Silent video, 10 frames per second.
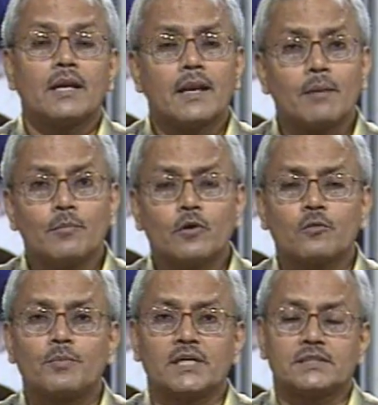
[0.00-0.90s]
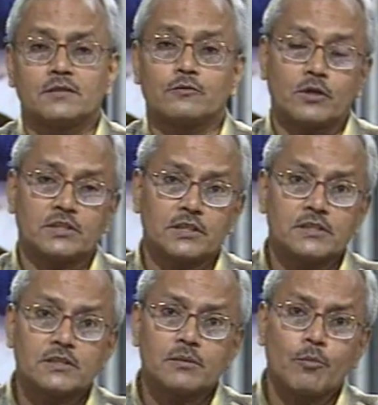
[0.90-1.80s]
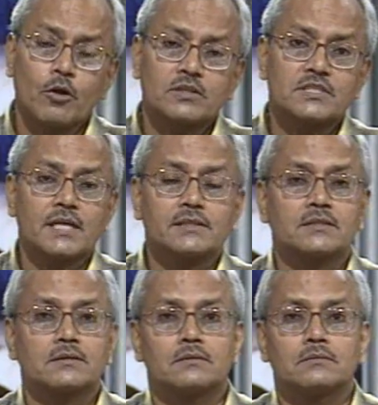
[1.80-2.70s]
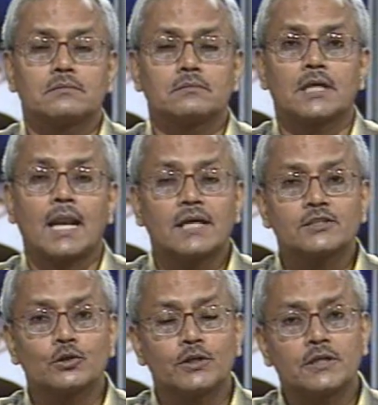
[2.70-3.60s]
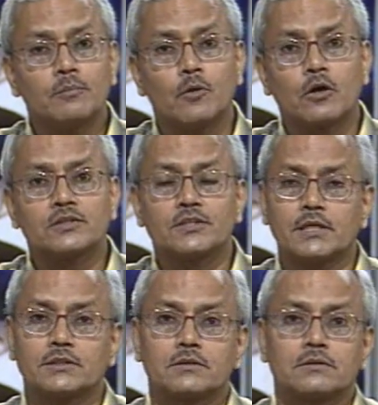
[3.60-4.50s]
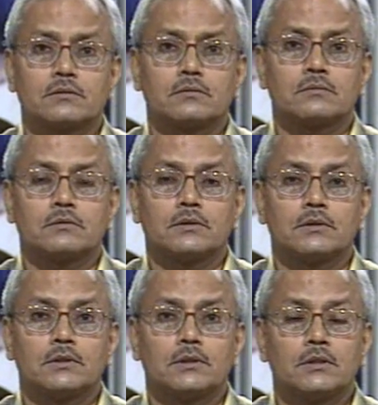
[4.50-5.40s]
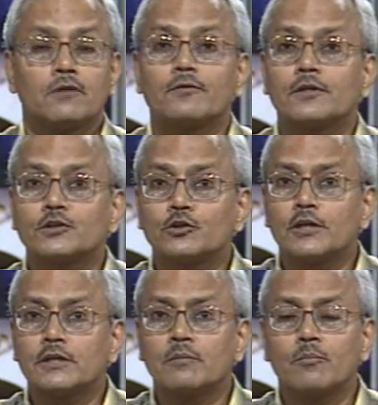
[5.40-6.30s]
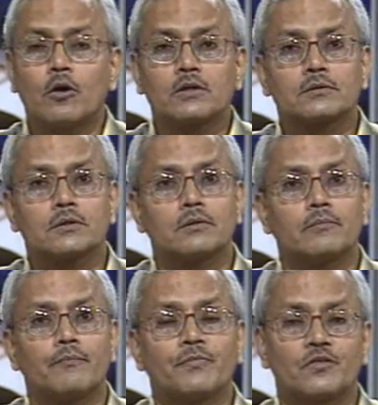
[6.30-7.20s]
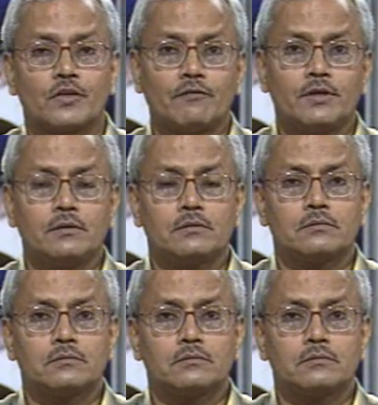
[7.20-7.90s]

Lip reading: in a number of places, for instance, in block 6, the last unit in block 6, the first unit in block 7,